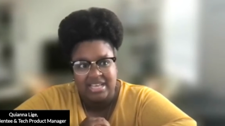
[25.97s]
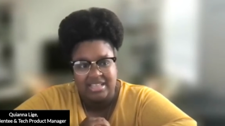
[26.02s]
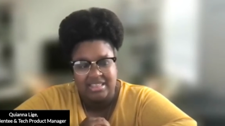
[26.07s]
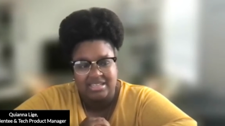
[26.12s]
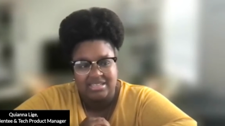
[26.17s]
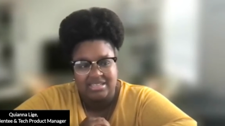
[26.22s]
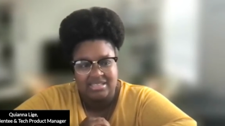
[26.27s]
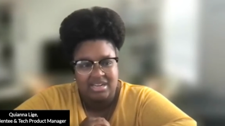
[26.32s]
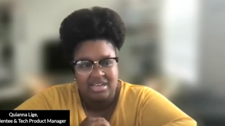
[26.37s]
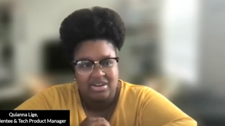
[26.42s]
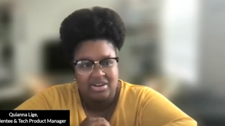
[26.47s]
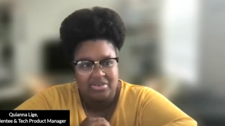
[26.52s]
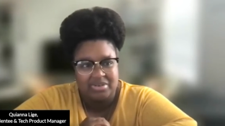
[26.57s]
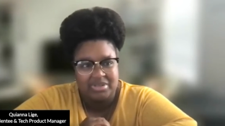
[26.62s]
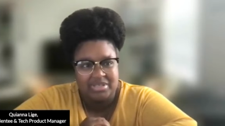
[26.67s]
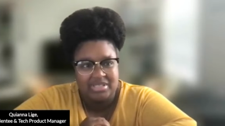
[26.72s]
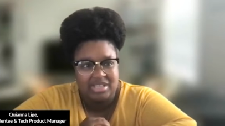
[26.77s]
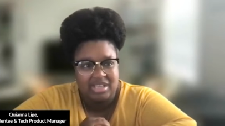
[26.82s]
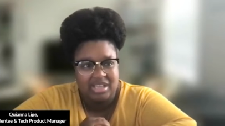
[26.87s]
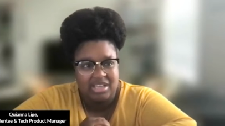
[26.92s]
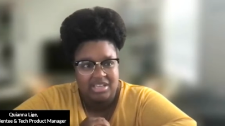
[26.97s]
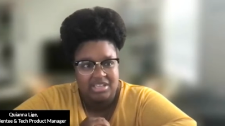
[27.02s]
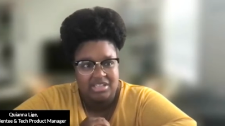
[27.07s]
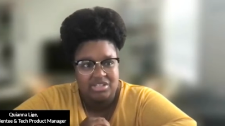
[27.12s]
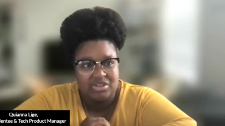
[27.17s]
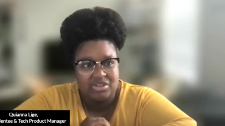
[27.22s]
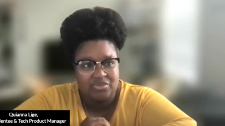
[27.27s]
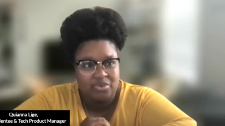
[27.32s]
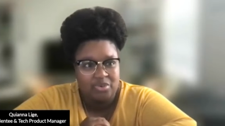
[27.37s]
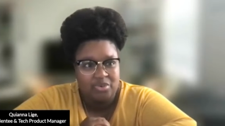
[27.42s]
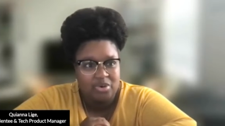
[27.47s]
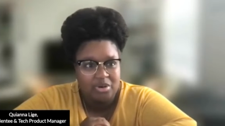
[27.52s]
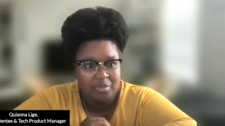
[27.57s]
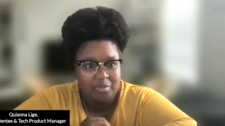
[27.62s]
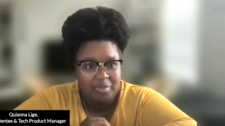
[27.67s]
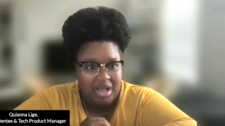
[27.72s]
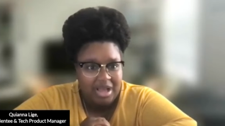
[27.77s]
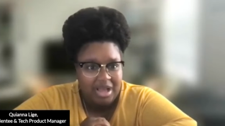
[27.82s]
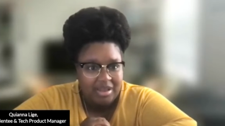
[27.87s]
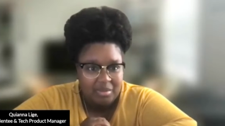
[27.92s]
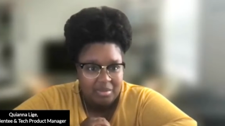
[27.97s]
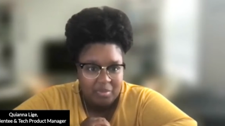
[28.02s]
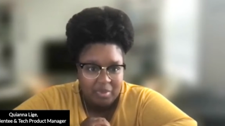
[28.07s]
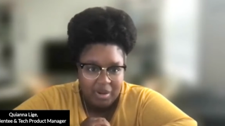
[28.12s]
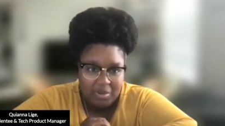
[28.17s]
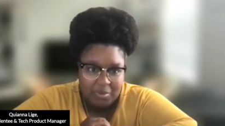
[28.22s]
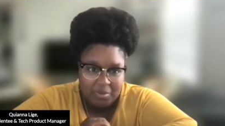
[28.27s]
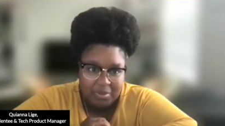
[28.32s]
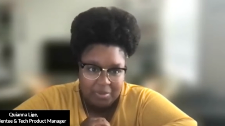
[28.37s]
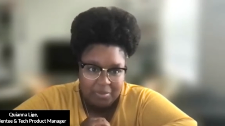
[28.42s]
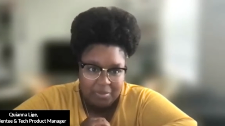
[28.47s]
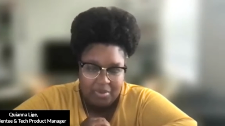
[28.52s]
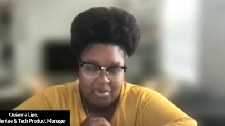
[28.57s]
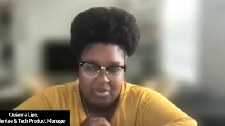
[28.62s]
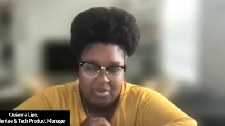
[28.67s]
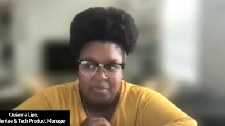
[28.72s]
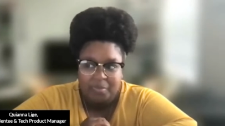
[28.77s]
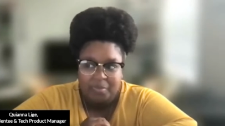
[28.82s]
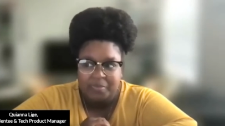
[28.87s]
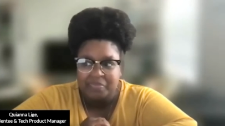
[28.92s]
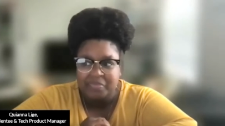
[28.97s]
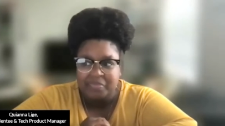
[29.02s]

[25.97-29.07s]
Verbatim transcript: that's not always the case for black and brown people